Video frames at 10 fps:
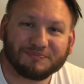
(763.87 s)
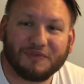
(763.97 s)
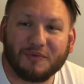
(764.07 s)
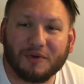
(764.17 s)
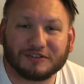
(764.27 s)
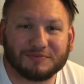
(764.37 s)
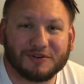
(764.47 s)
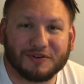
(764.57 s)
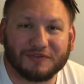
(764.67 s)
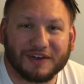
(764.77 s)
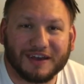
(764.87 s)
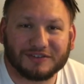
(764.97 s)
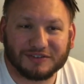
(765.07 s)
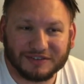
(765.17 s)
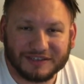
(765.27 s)
If you want some
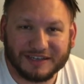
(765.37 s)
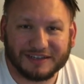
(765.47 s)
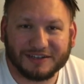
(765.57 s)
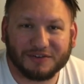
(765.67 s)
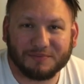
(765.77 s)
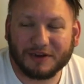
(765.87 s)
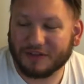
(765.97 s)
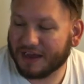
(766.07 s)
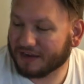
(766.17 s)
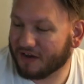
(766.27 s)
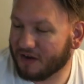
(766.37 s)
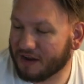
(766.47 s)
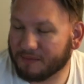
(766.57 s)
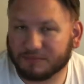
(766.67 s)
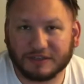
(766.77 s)
notifications, hit the little bell icon,
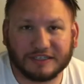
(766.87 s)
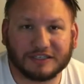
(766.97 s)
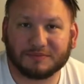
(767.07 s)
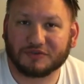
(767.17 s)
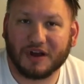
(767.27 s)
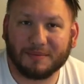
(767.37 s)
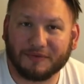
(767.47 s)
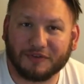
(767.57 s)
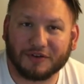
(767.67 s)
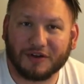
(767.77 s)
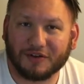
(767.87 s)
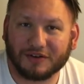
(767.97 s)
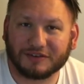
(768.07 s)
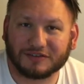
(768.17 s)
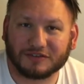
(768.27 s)
and please subscribe if you're not
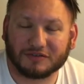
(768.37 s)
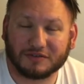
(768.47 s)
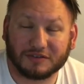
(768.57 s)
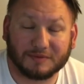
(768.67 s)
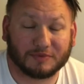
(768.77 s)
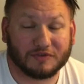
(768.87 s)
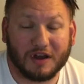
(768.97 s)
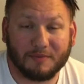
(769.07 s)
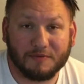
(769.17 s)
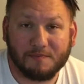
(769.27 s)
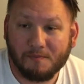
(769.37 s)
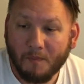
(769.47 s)
already a subscriber.